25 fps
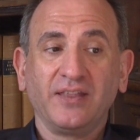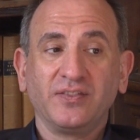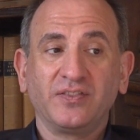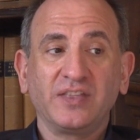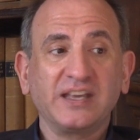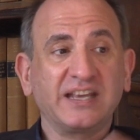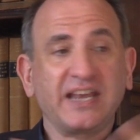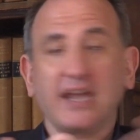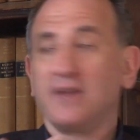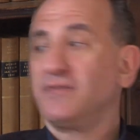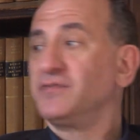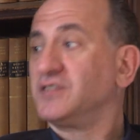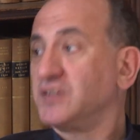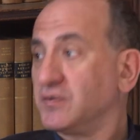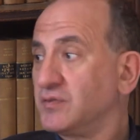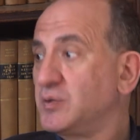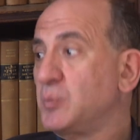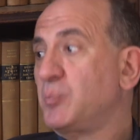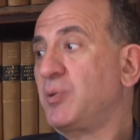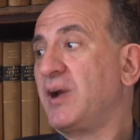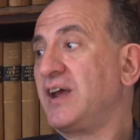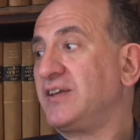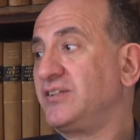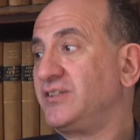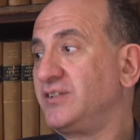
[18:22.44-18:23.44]
the gift of the
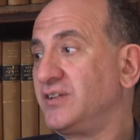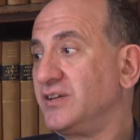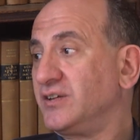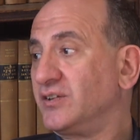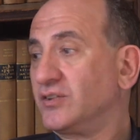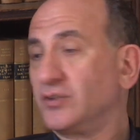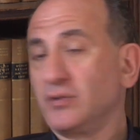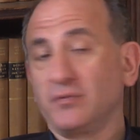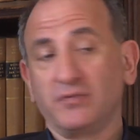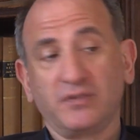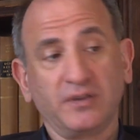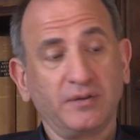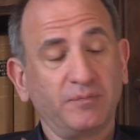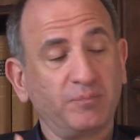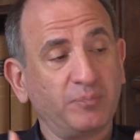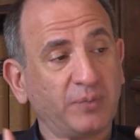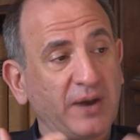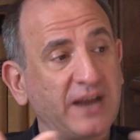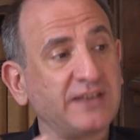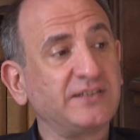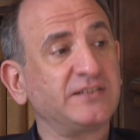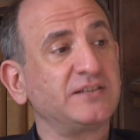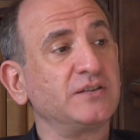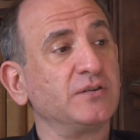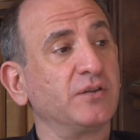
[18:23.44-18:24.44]
president. So if the
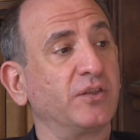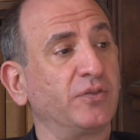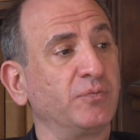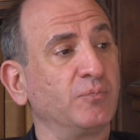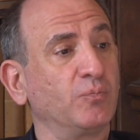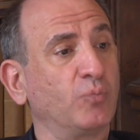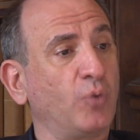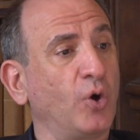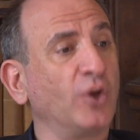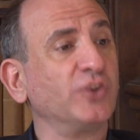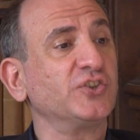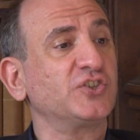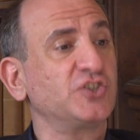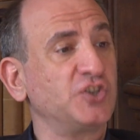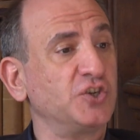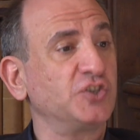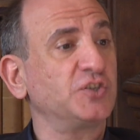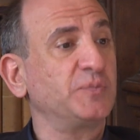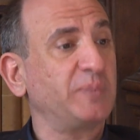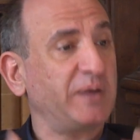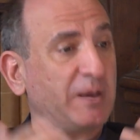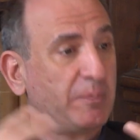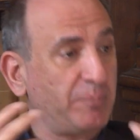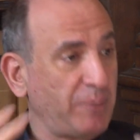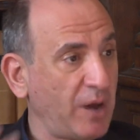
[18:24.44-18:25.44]
president wants you
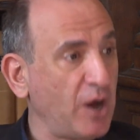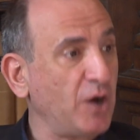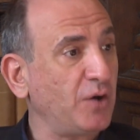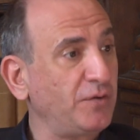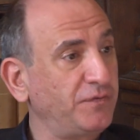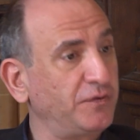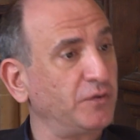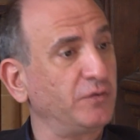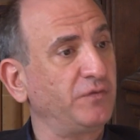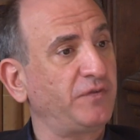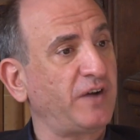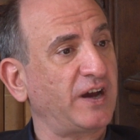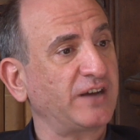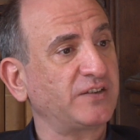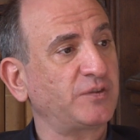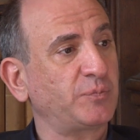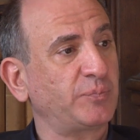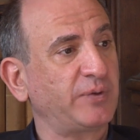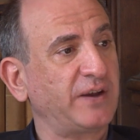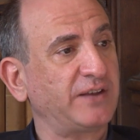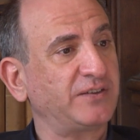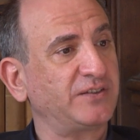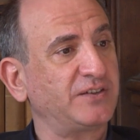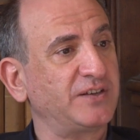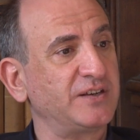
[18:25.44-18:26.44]
to be a powerful vice
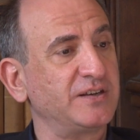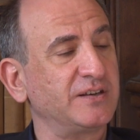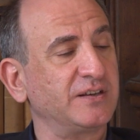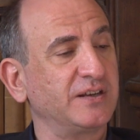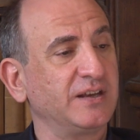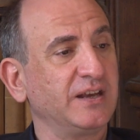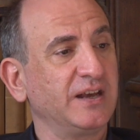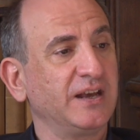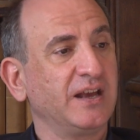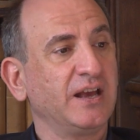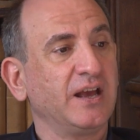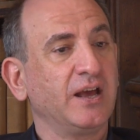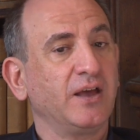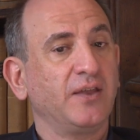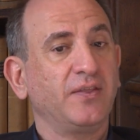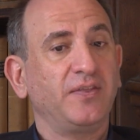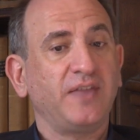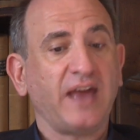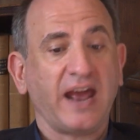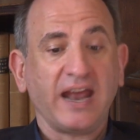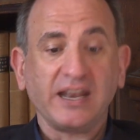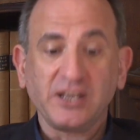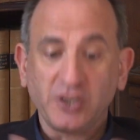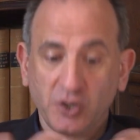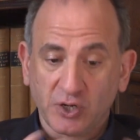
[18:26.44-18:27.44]
president,
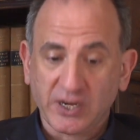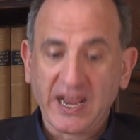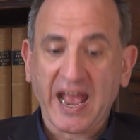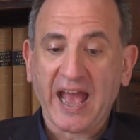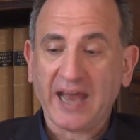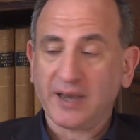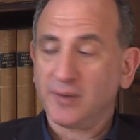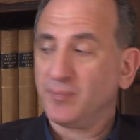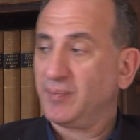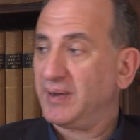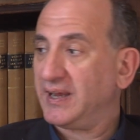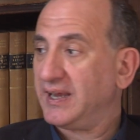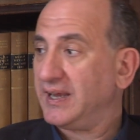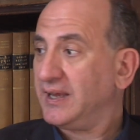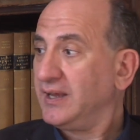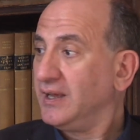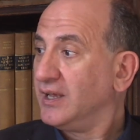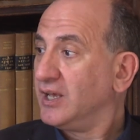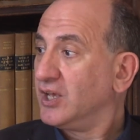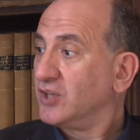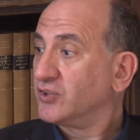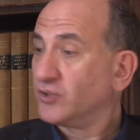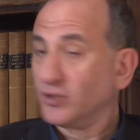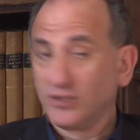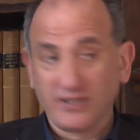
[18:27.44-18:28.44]
then you can be.
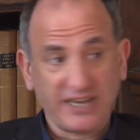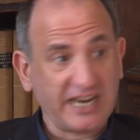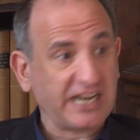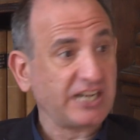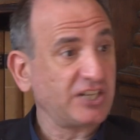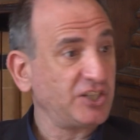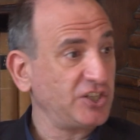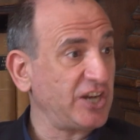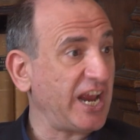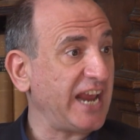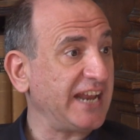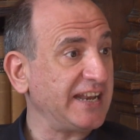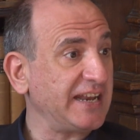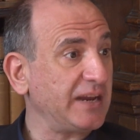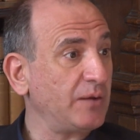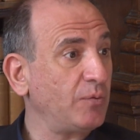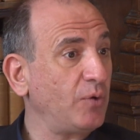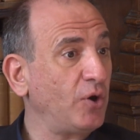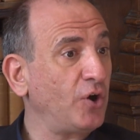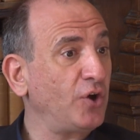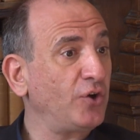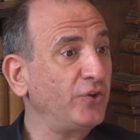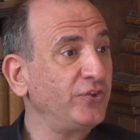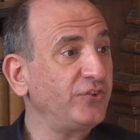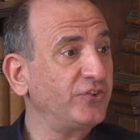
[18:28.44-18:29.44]
So Dick Cheney
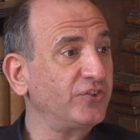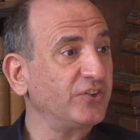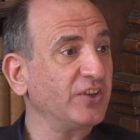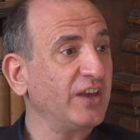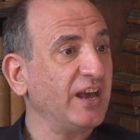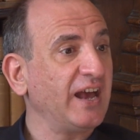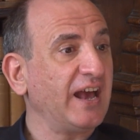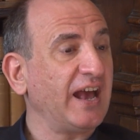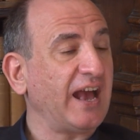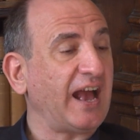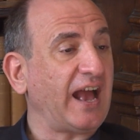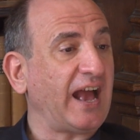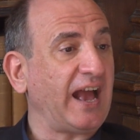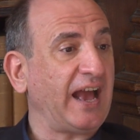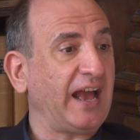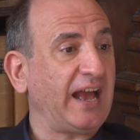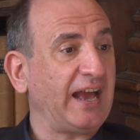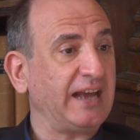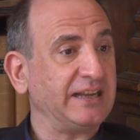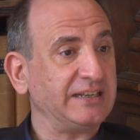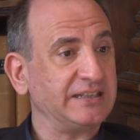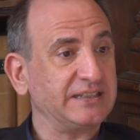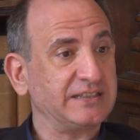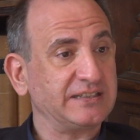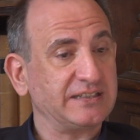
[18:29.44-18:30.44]
was,
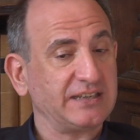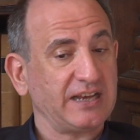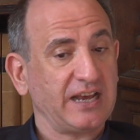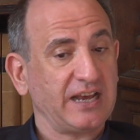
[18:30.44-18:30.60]
and